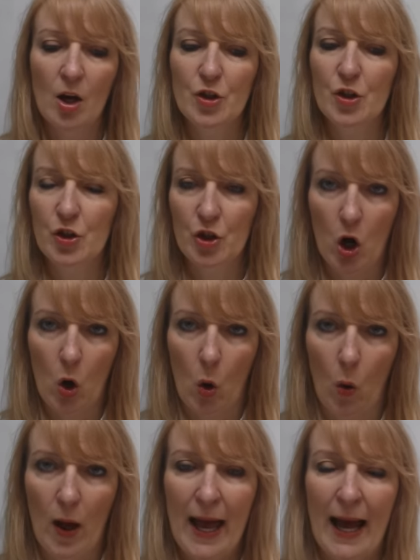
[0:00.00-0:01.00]

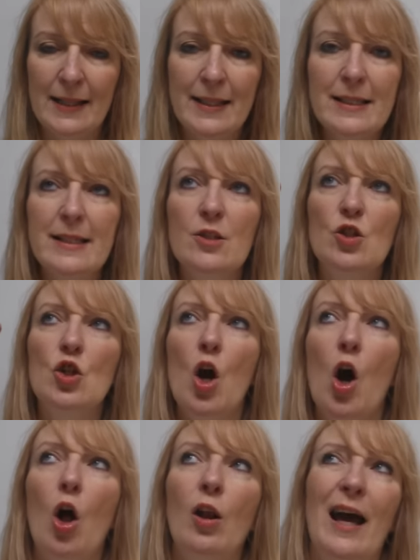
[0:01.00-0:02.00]
So, and this is
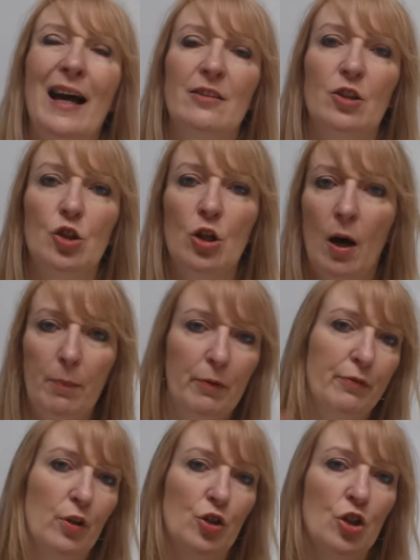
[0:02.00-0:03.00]
all at the top
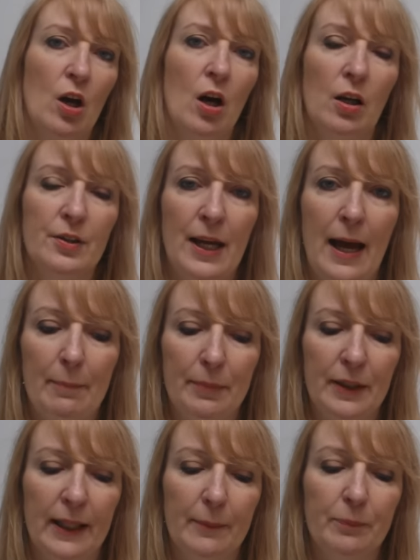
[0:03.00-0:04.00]
of your chart
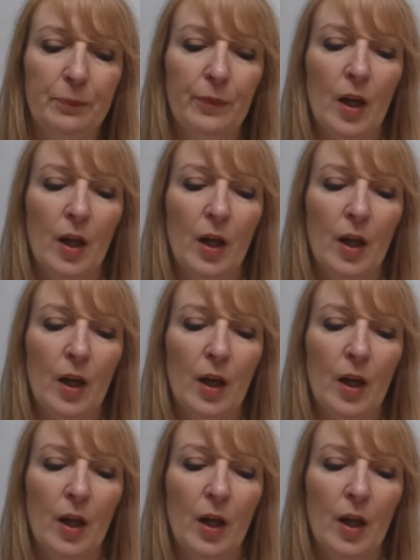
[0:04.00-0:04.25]
happening.